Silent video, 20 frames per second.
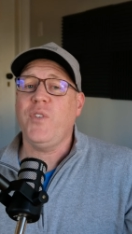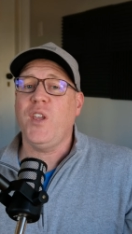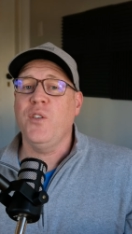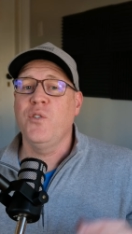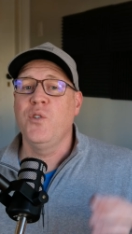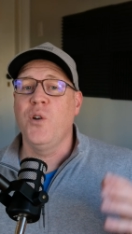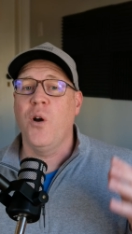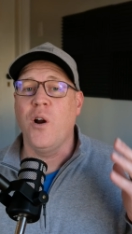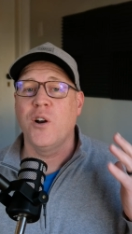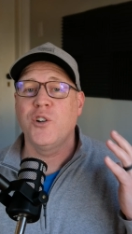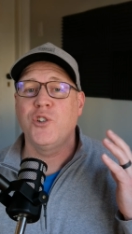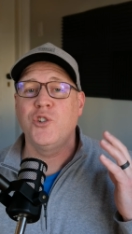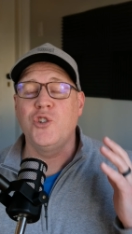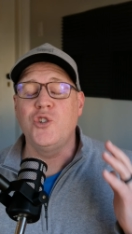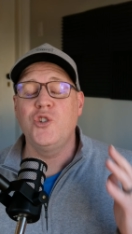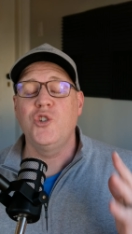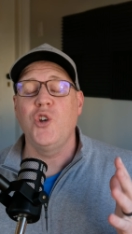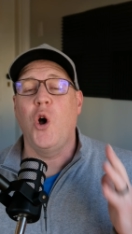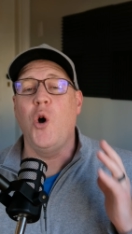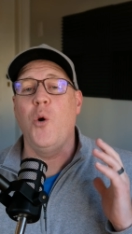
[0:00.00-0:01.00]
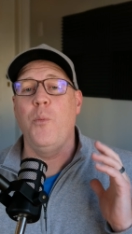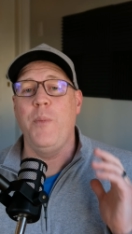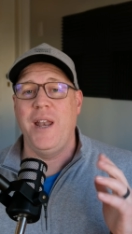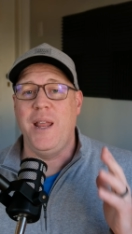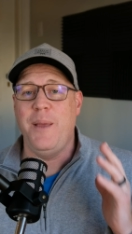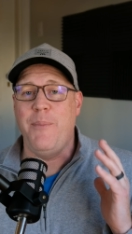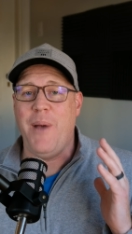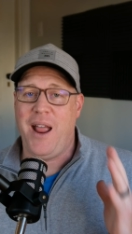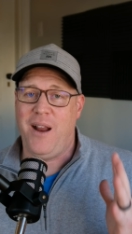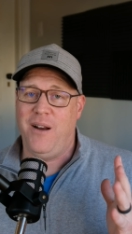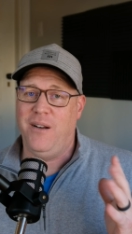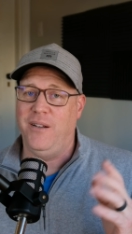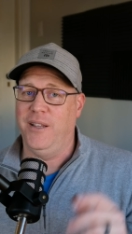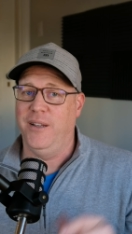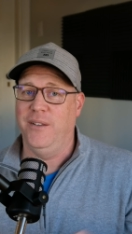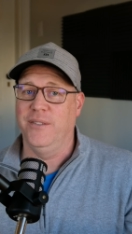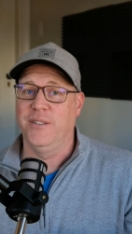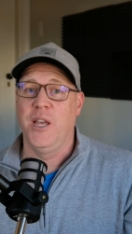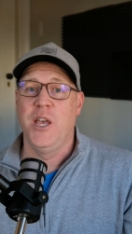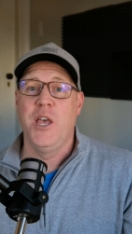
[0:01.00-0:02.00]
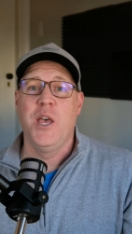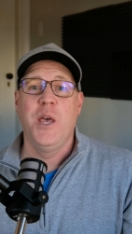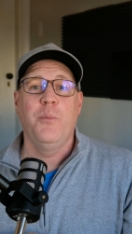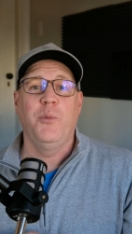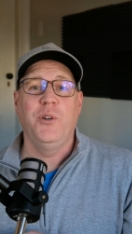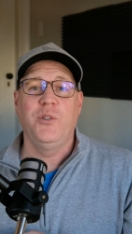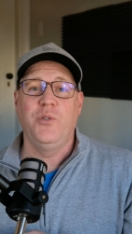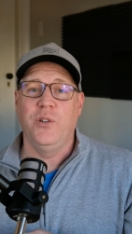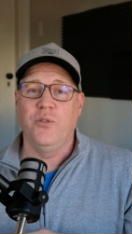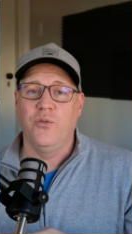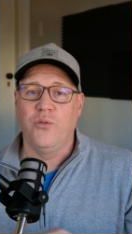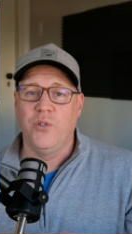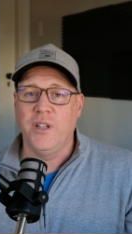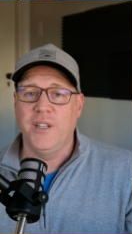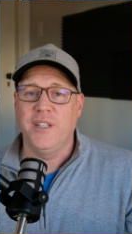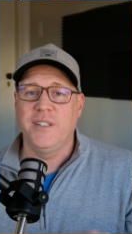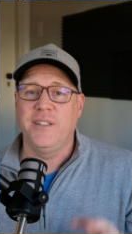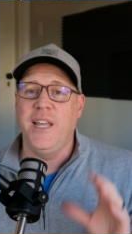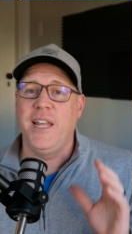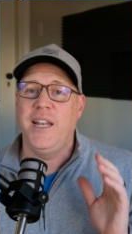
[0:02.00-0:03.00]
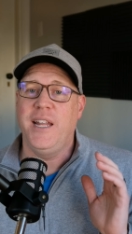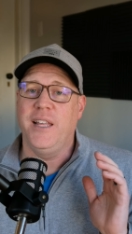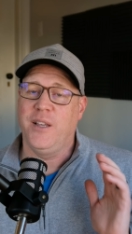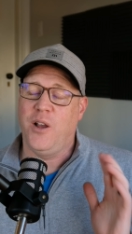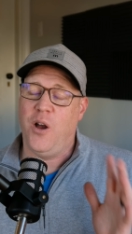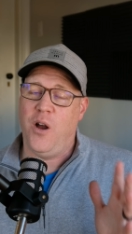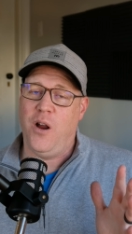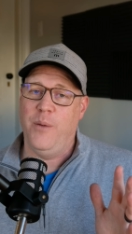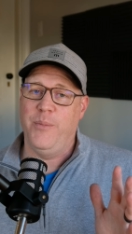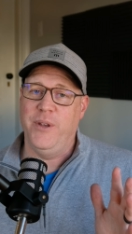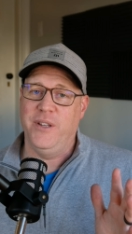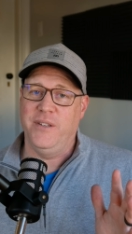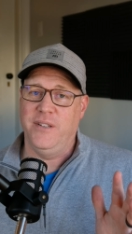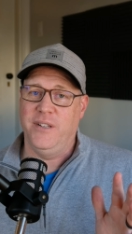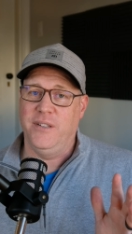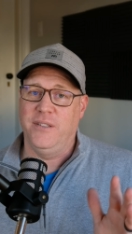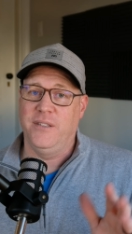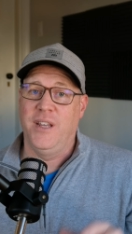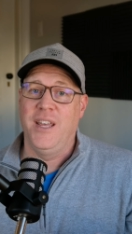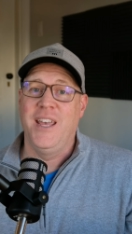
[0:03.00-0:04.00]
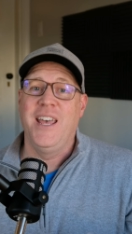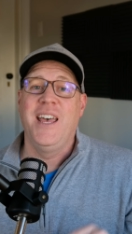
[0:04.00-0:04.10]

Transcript: There are so many parallels between real estate and the car business,